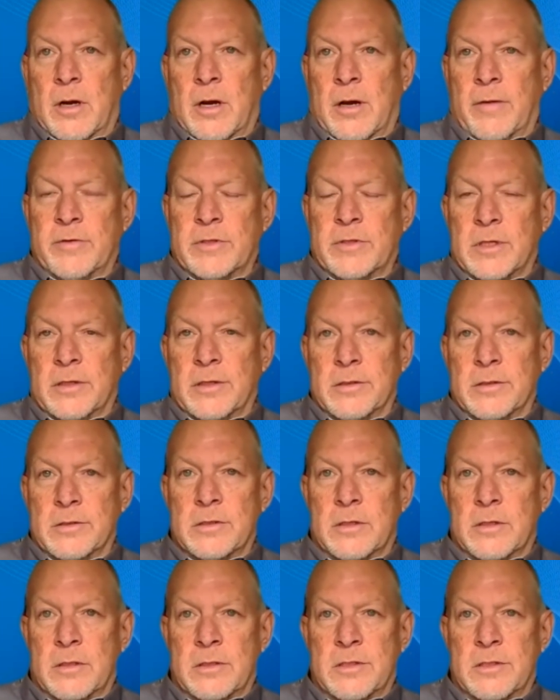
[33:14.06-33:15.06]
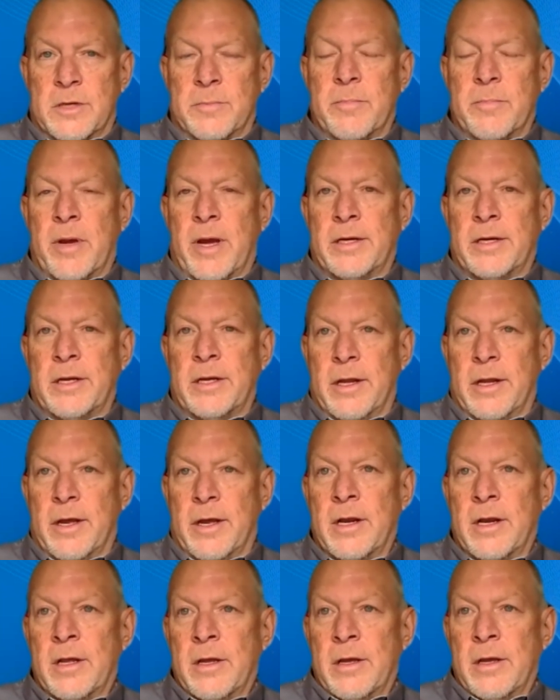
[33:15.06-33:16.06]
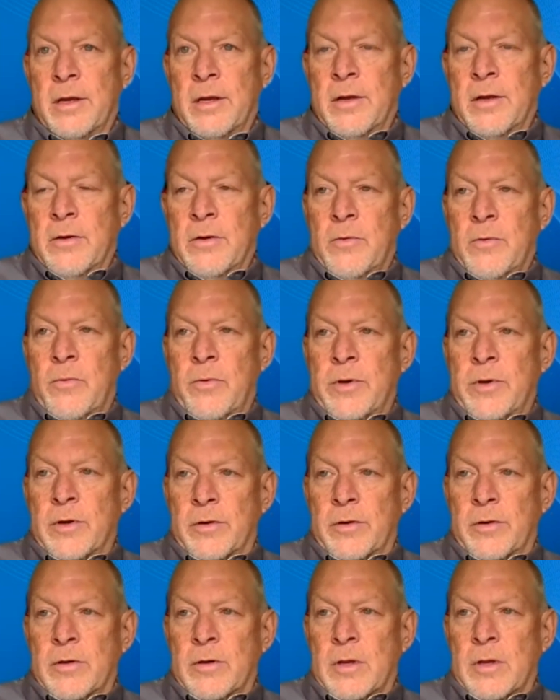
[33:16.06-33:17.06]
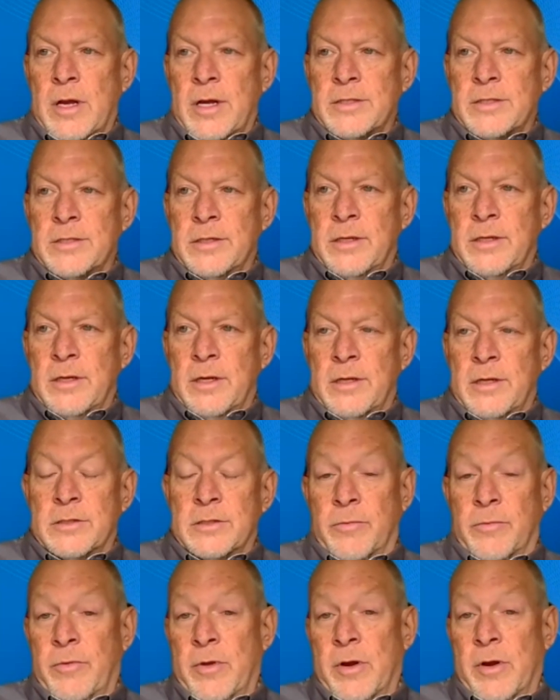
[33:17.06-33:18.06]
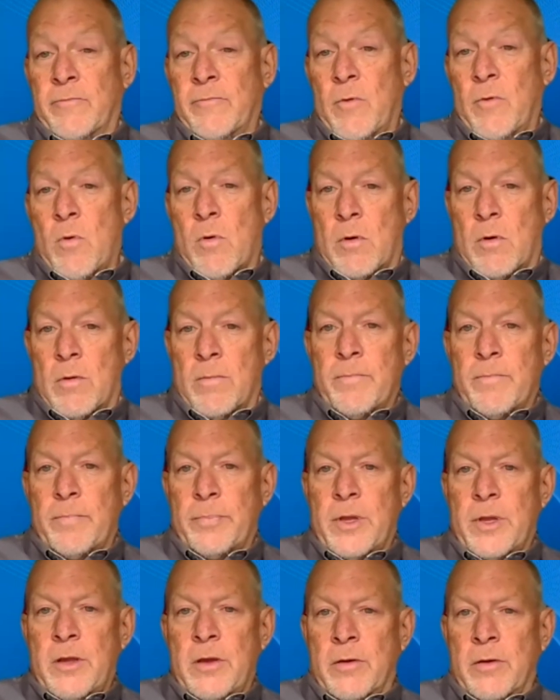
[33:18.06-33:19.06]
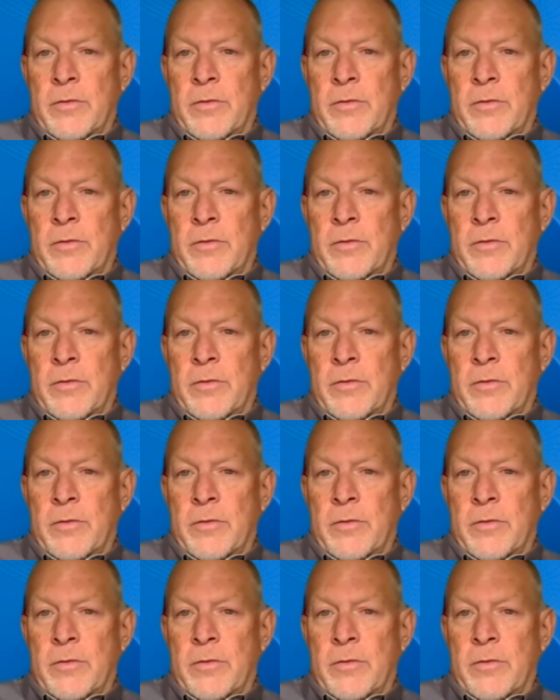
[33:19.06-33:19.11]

obviously is impacting that. When you're utilizing, and so therefore,